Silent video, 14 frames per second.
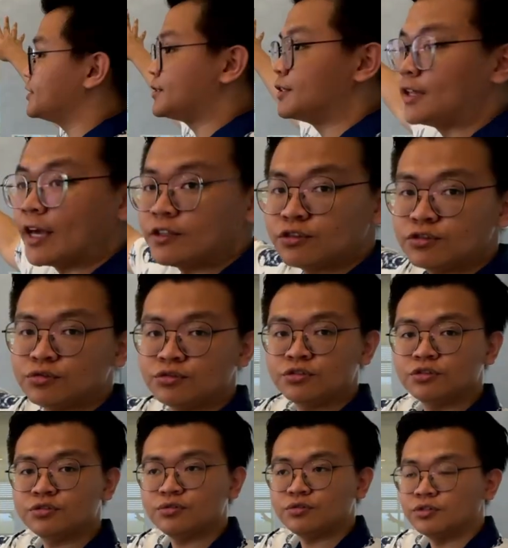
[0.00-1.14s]
the dance
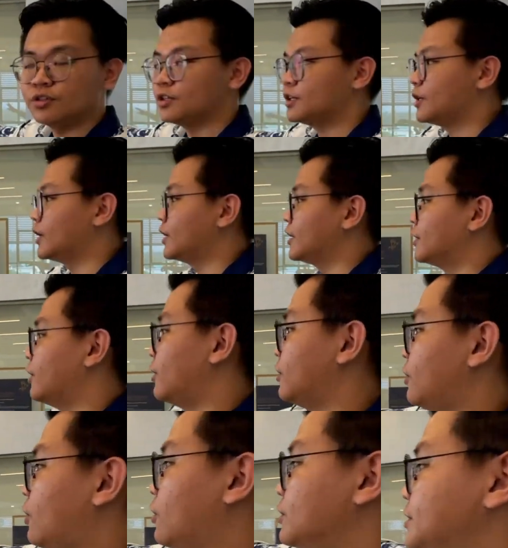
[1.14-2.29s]
studio. And then
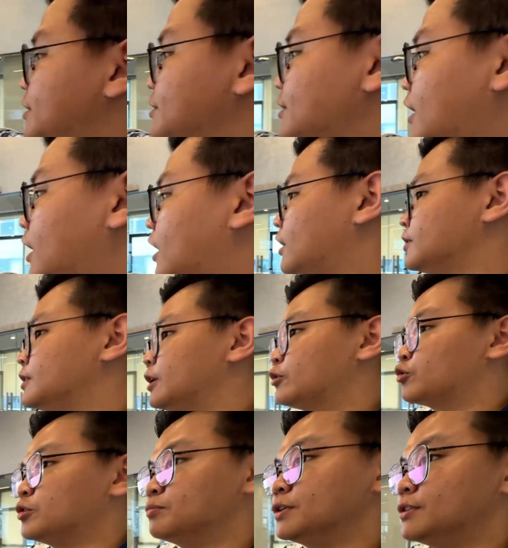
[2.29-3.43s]
all these are the
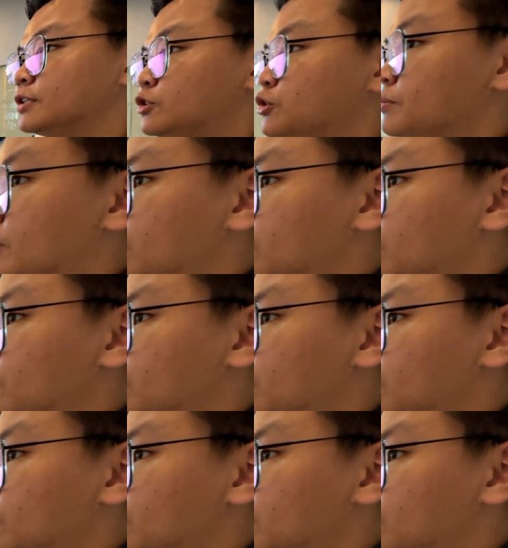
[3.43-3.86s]
equipment, the gym